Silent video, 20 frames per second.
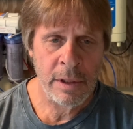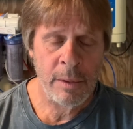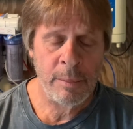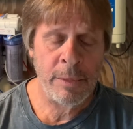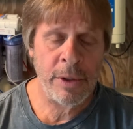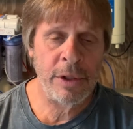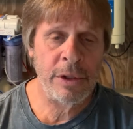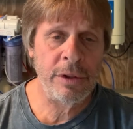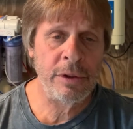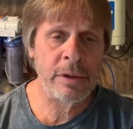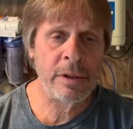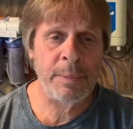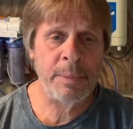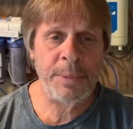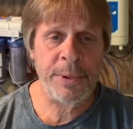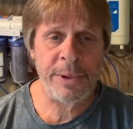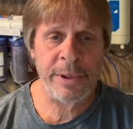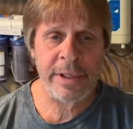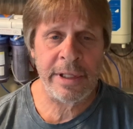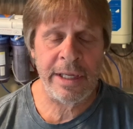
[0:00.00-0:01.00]
But you could
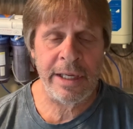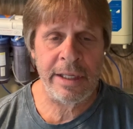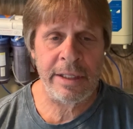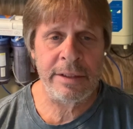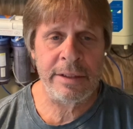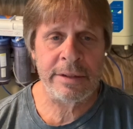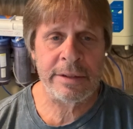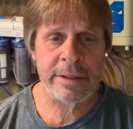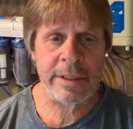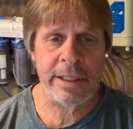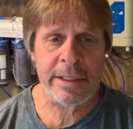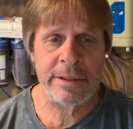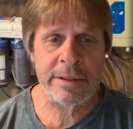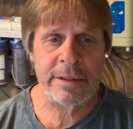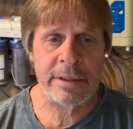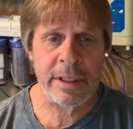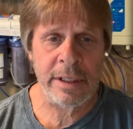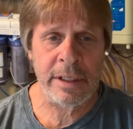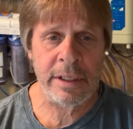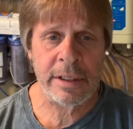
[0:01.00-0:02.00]
put any size
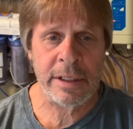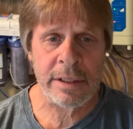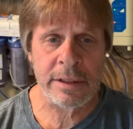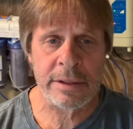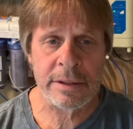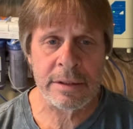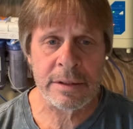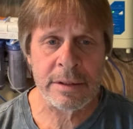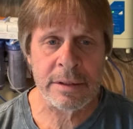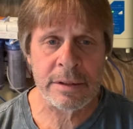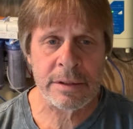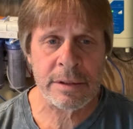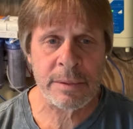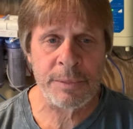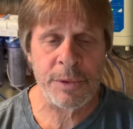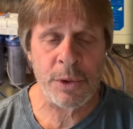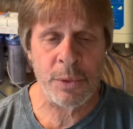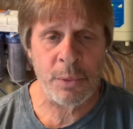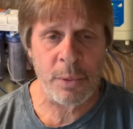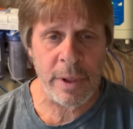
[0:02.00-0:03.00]
tank on this system you